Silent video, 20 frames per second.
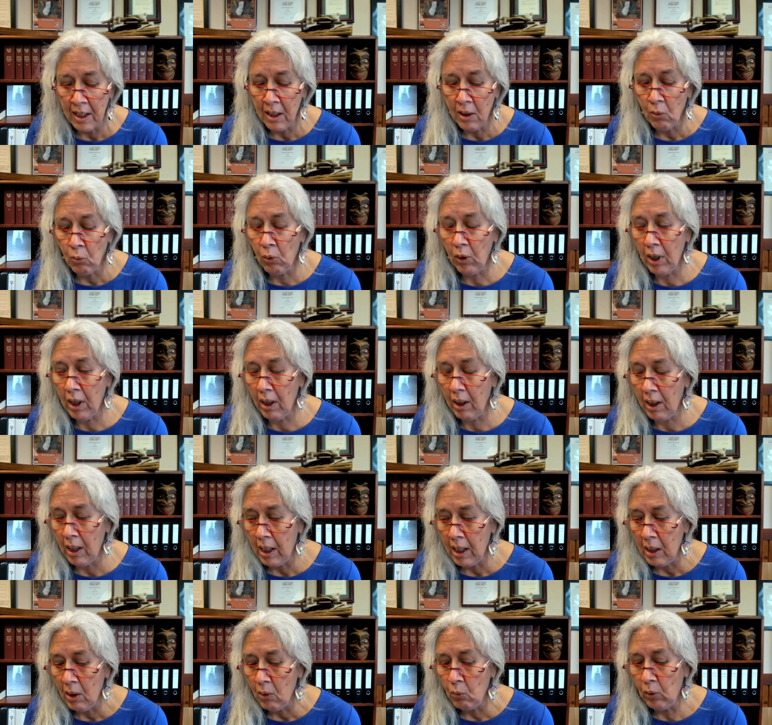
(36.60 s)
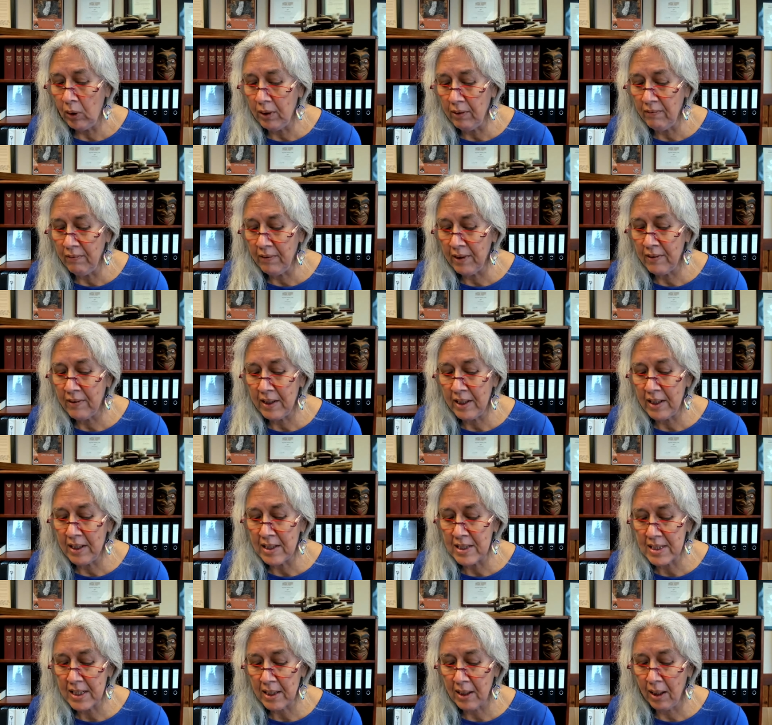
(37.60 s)
What One of the things
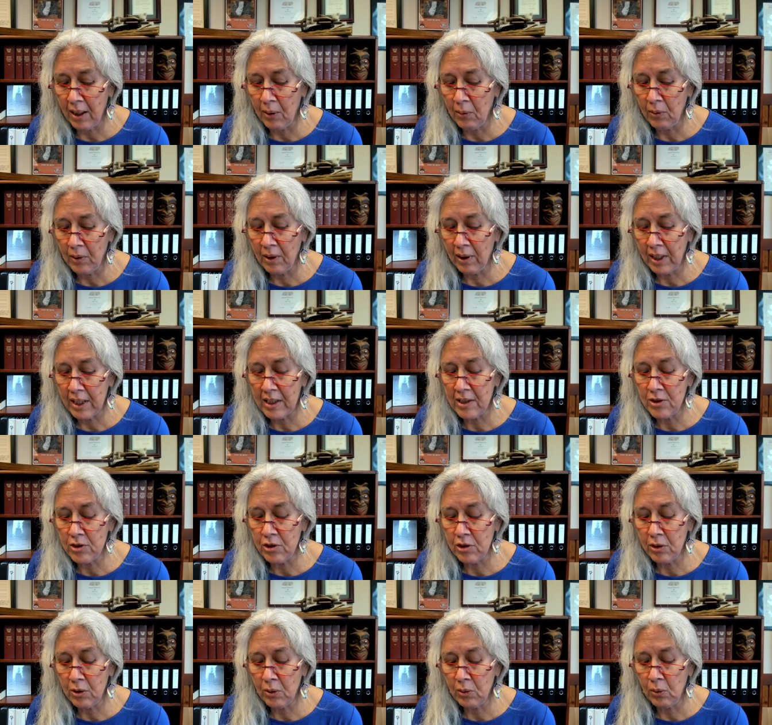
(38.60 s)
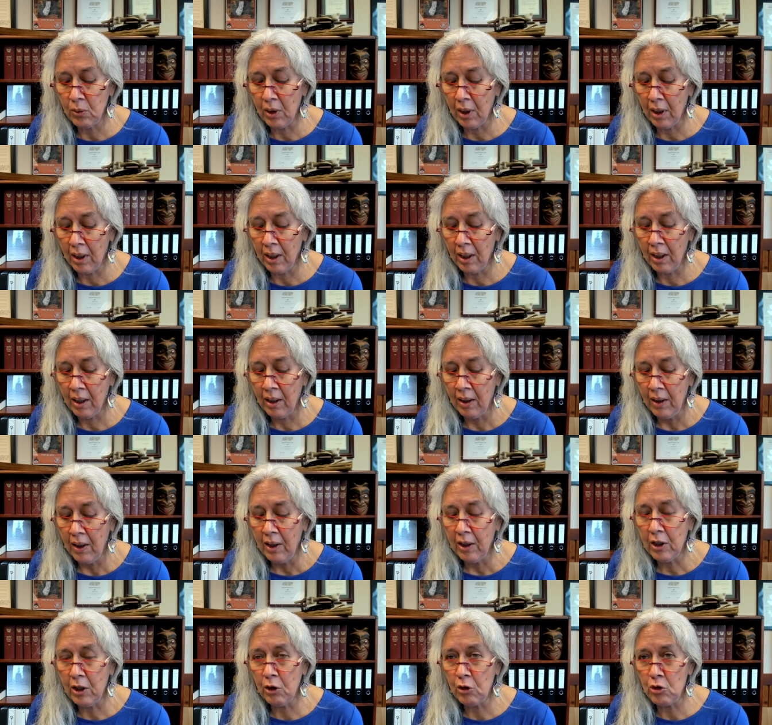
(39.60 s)
that I would like to
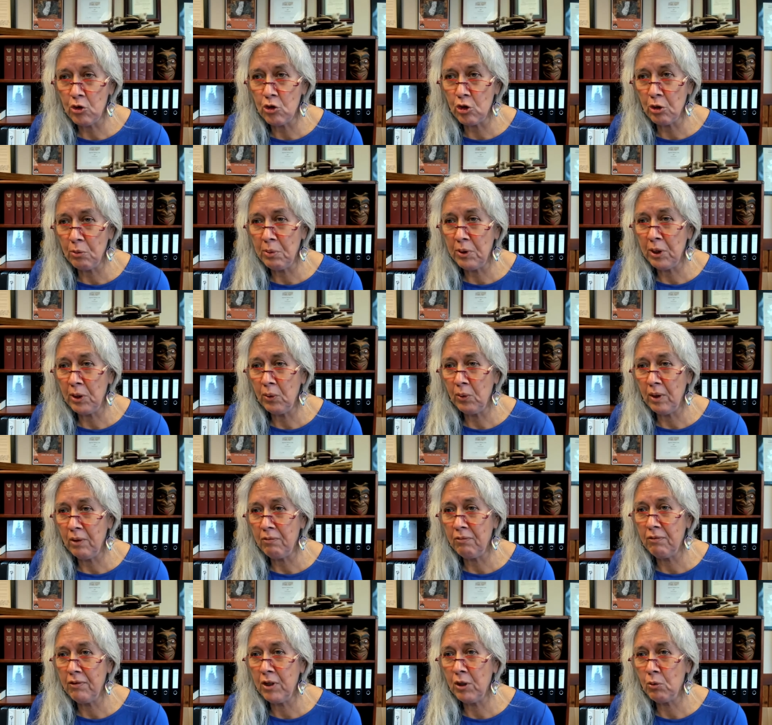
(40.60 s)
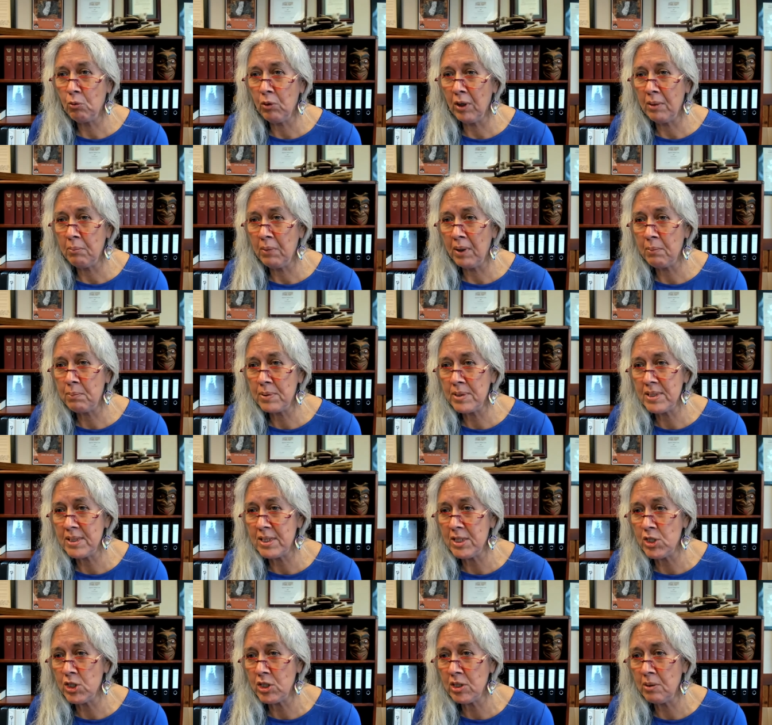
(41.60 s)
contribute, if you read my
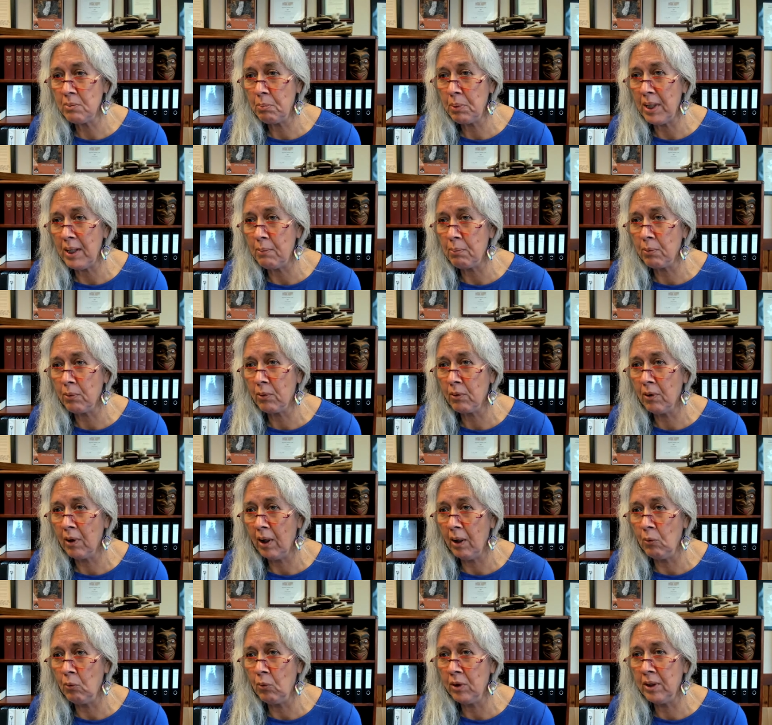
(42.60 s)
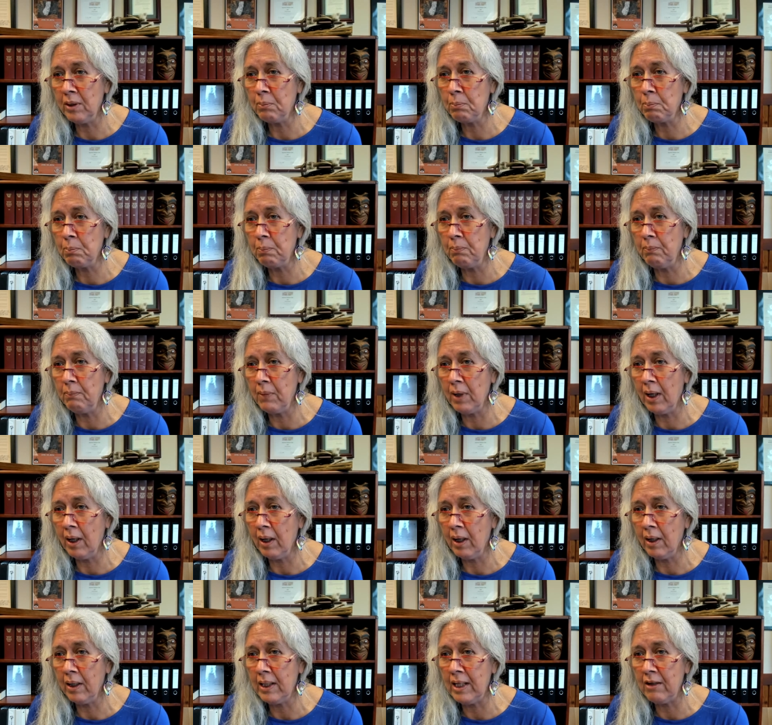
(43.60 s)
position paper, I want to
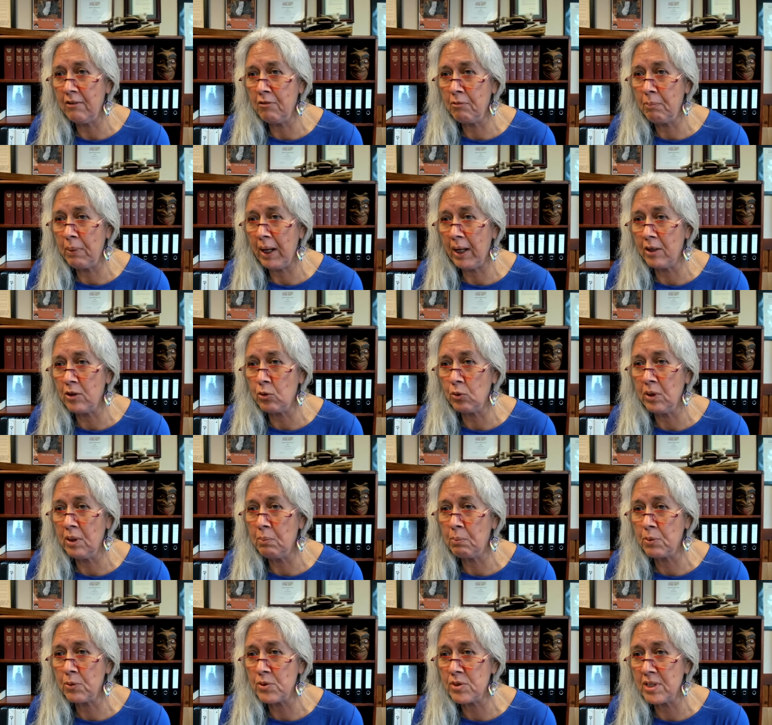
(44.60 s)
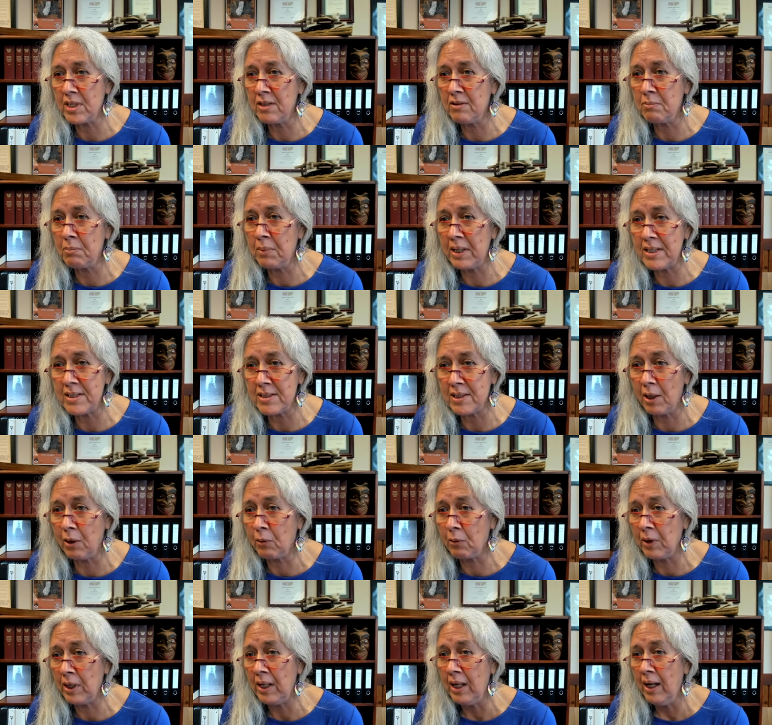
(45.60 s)
give back 20% of my
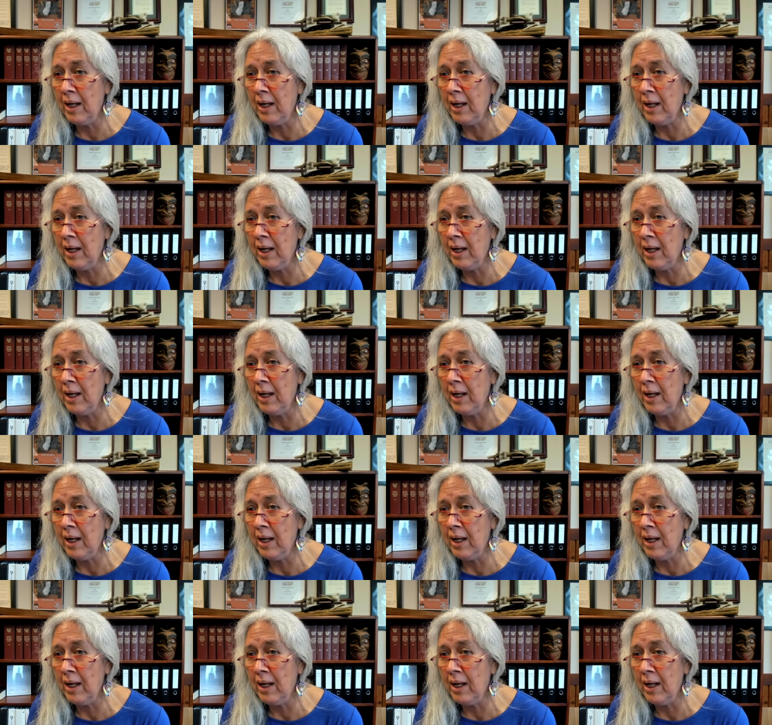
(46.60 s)
salary